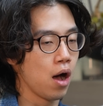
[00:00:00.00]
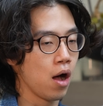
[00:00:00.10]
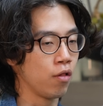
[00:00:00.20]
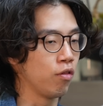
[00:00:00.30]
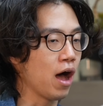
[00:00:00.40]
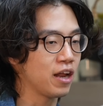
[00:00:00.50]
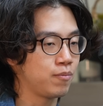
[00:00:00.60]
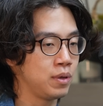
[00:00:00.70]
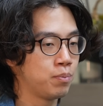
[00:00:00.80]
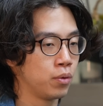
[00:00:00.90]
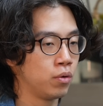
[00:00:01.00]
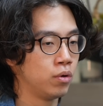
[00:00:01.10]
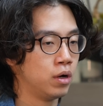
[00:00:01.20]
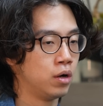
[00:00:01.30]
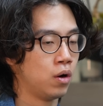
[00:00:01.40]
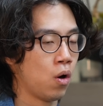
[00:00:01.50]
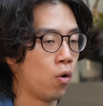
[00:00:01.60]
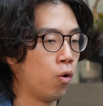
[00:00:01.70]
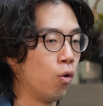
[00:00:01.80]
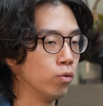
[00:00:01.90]
a lot of people
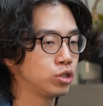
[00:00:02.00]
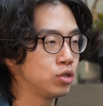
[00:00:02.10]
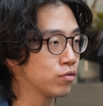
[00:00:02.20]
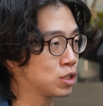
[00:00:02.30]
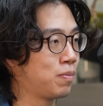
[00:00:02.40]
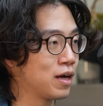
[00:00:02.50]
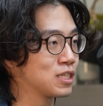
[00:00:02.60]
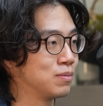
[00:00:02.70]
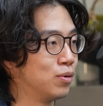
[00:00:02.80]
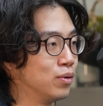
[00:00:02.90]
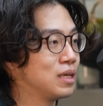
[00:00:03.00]
hold you responsible,